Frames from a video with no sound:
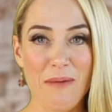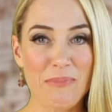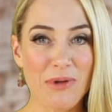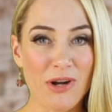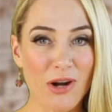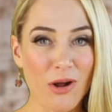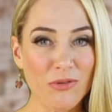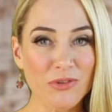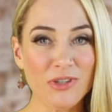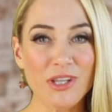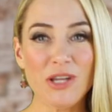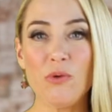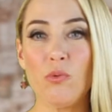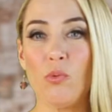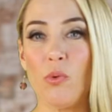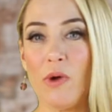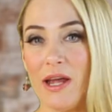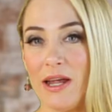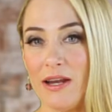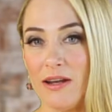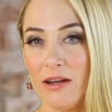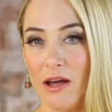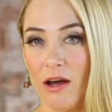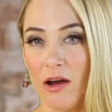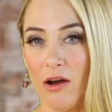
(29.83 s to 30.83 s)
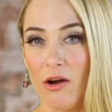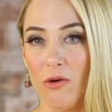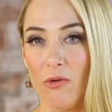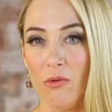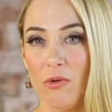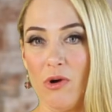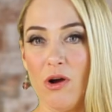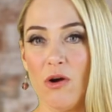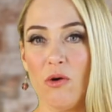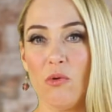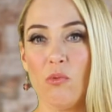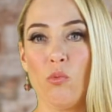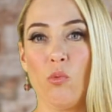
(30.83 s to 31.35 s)
but only we
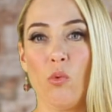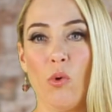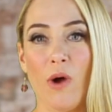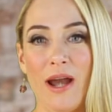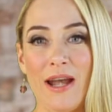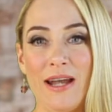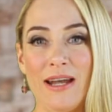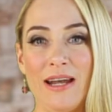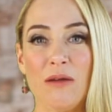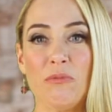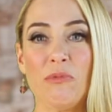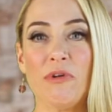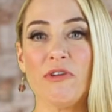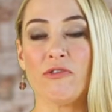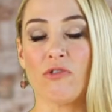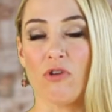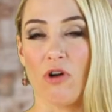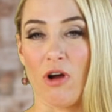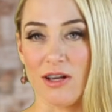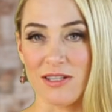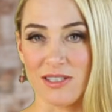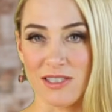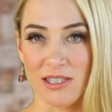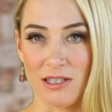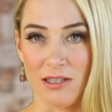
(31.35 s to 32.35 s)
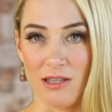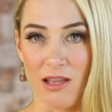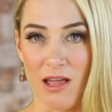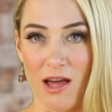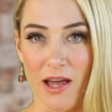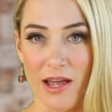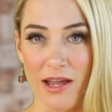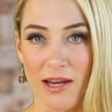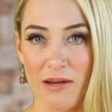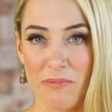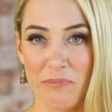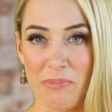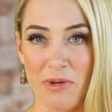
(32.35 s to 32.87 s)
know when we've crossed the
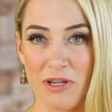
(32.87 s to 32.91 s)
line